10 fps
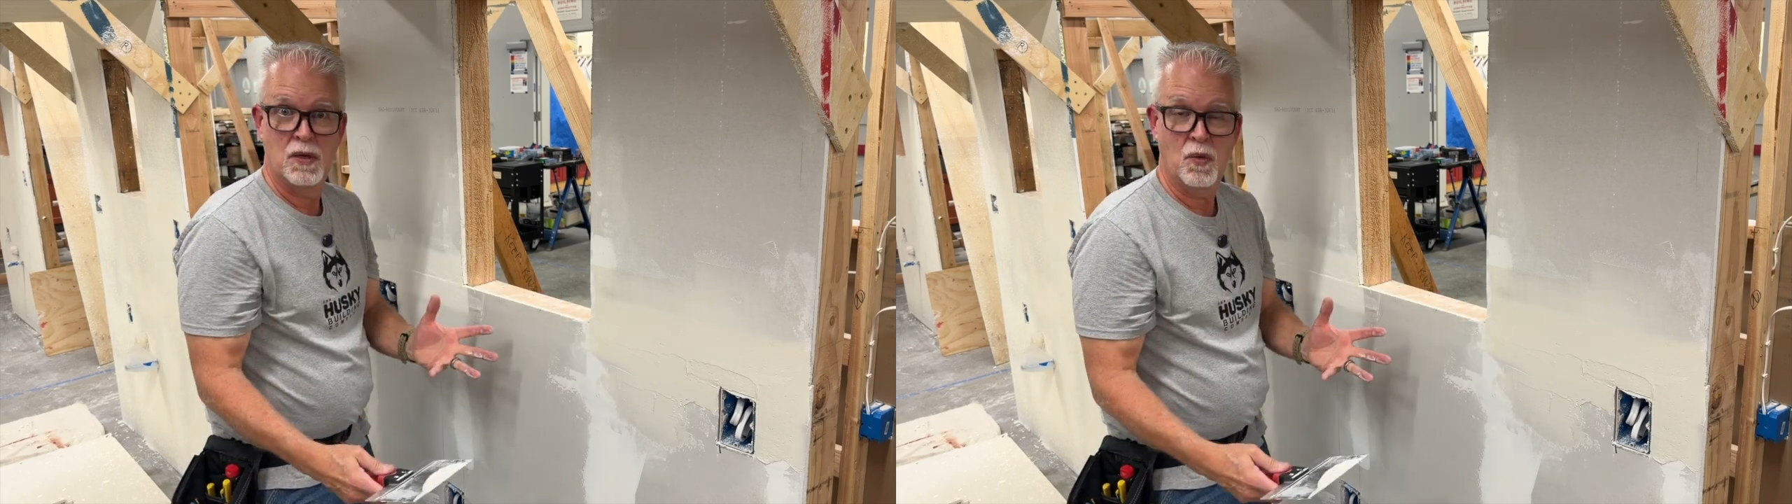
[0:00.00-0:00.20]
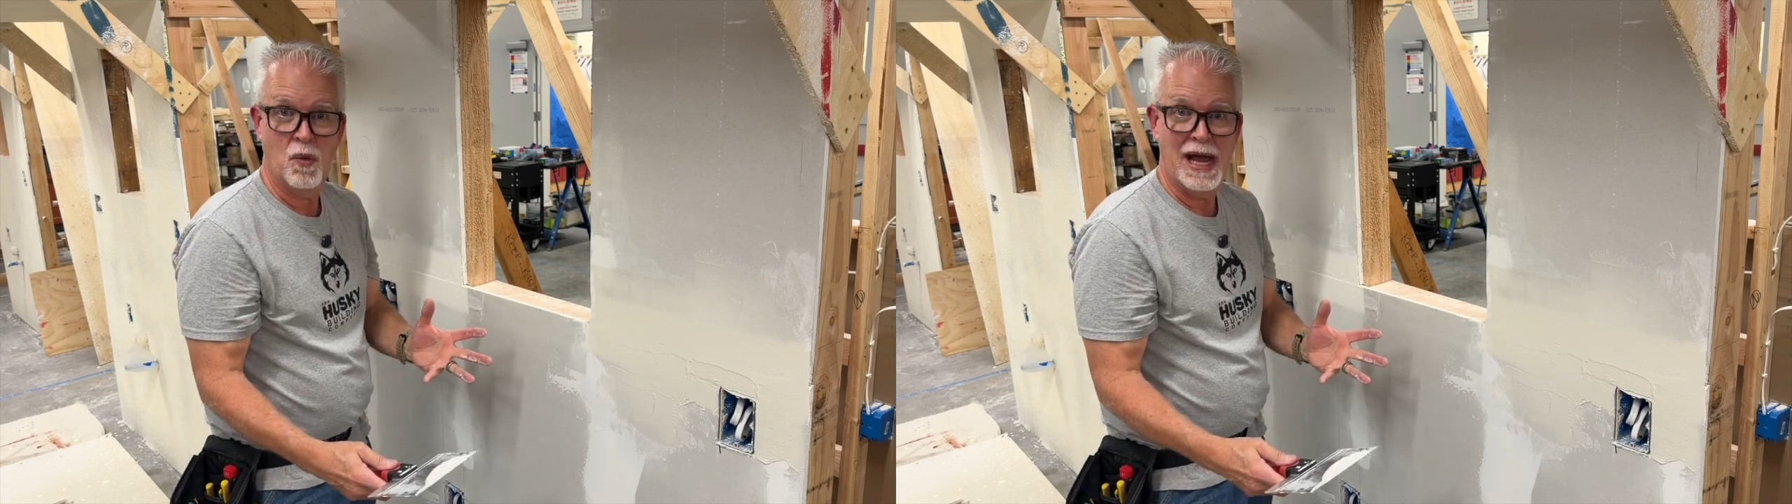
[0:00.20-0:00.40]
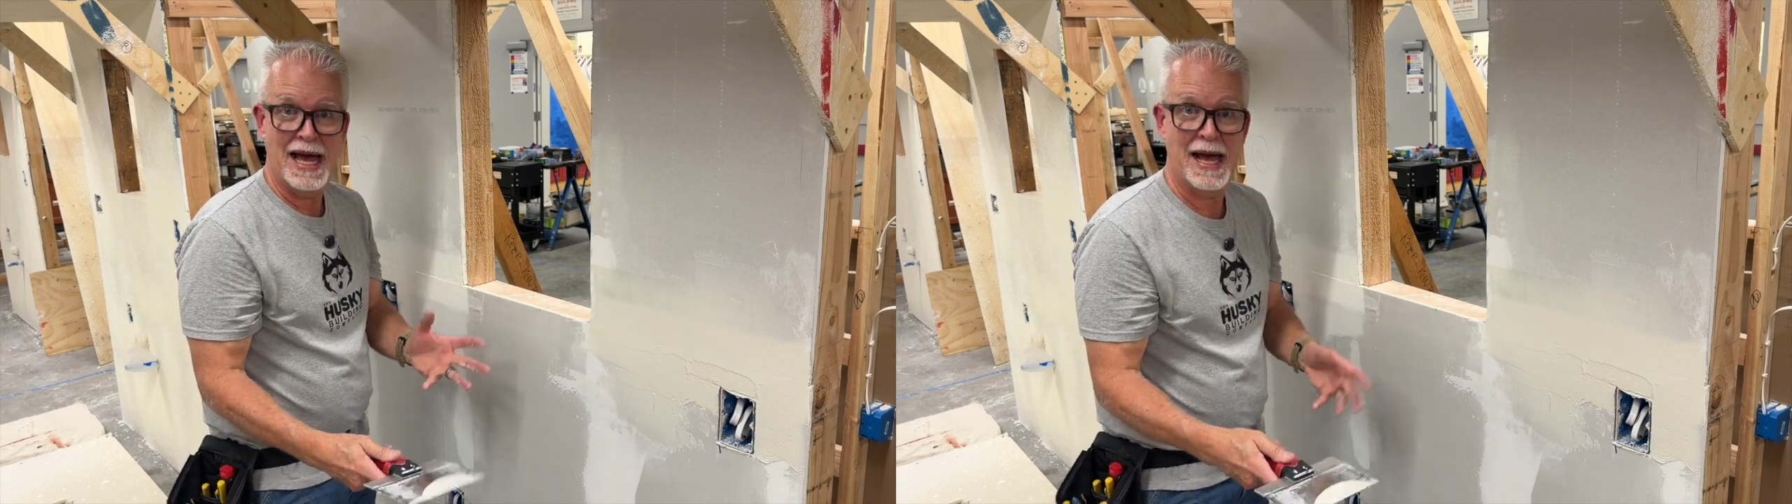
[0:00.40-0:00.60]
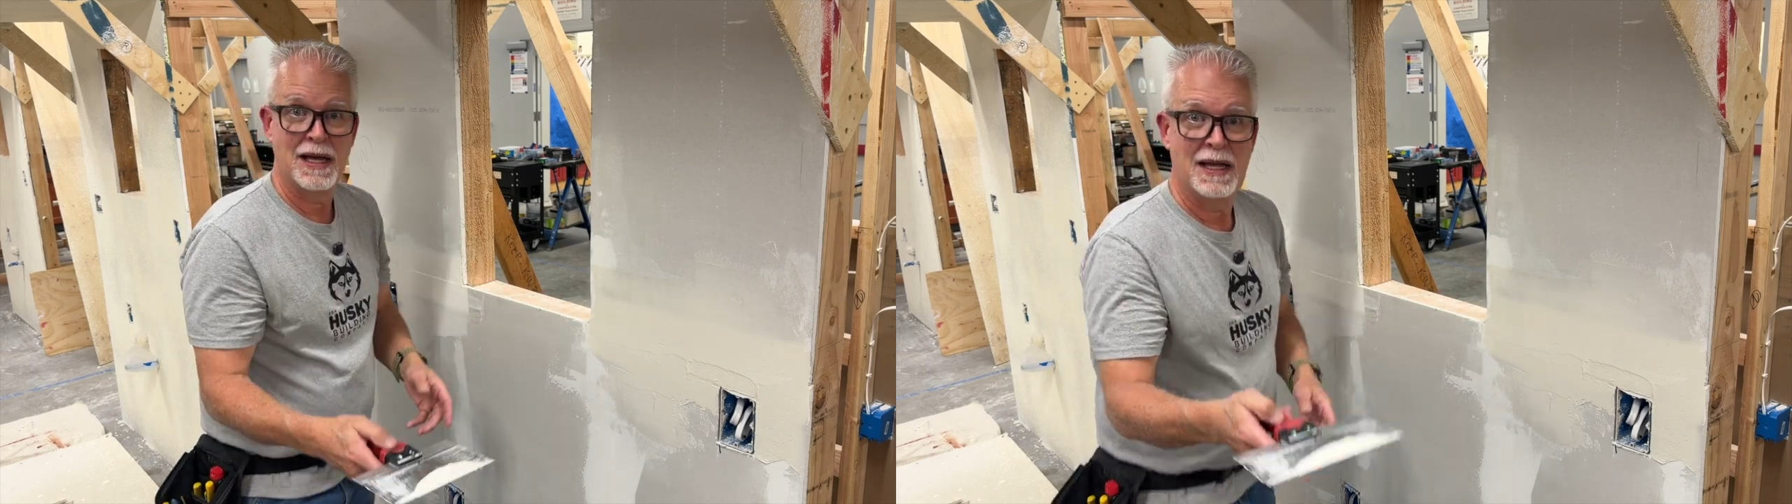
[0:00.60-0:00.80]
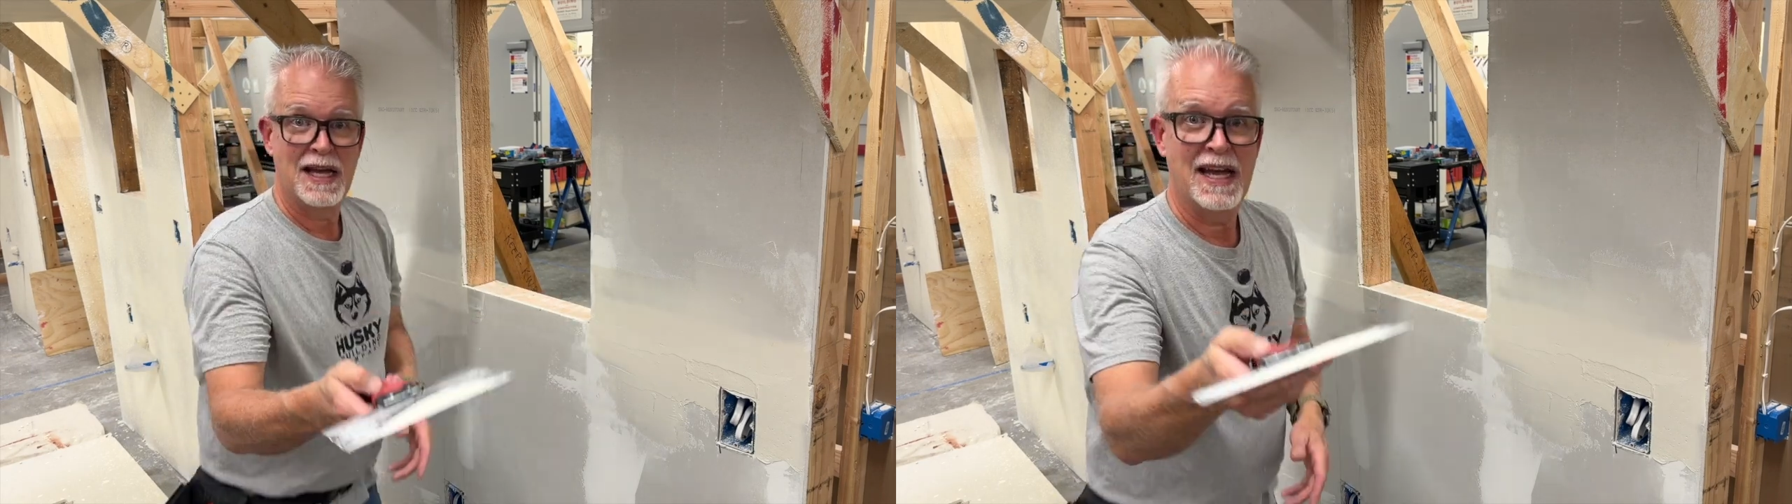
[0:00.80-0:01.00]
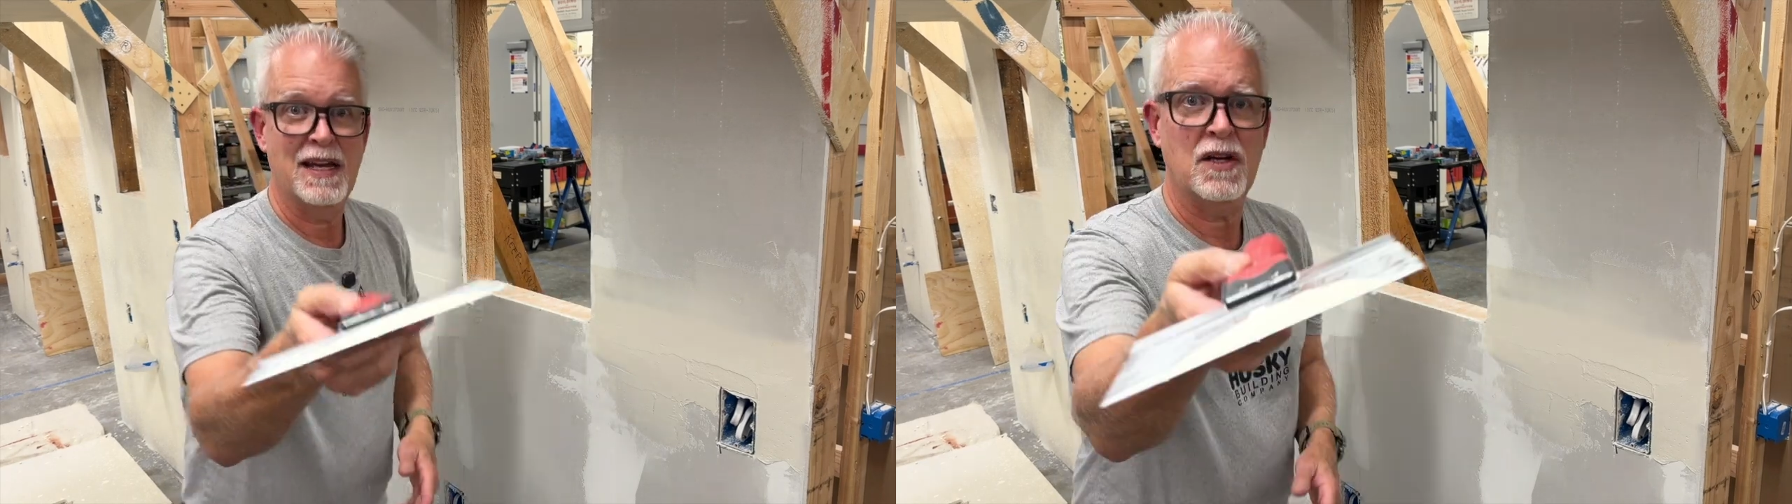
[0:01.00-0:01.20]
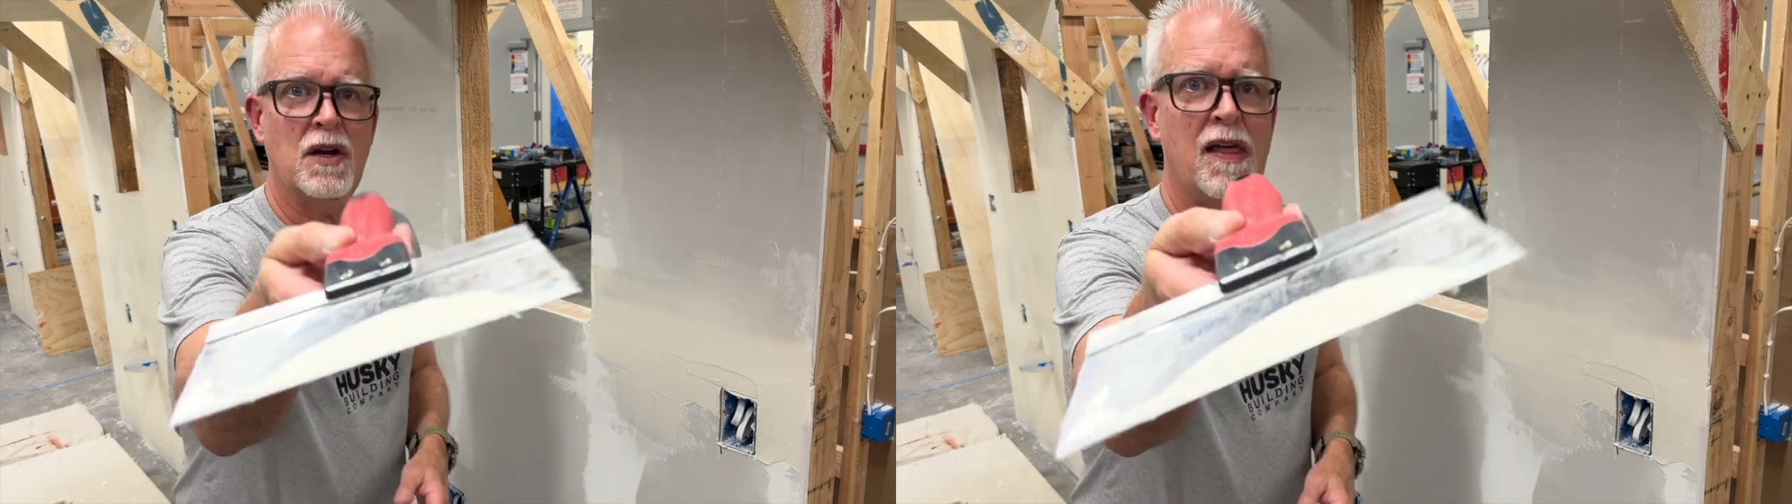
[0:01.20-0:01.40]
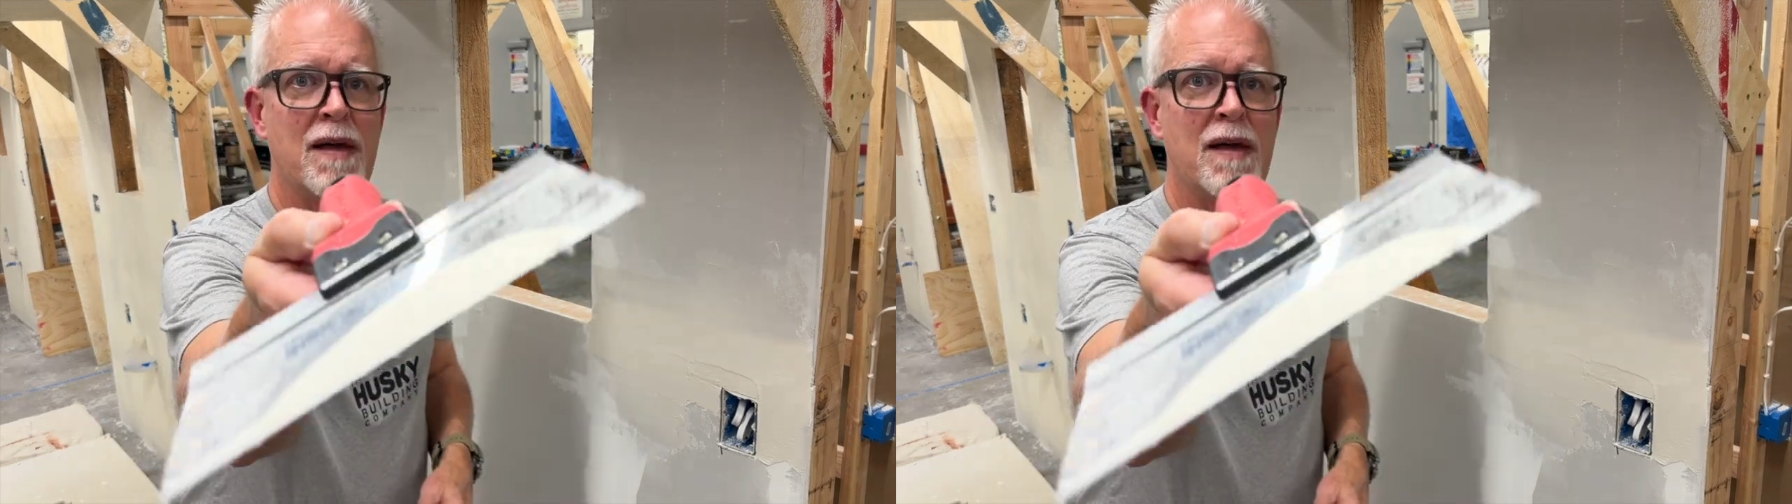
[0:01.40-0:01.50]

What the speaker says: Voila. And look at all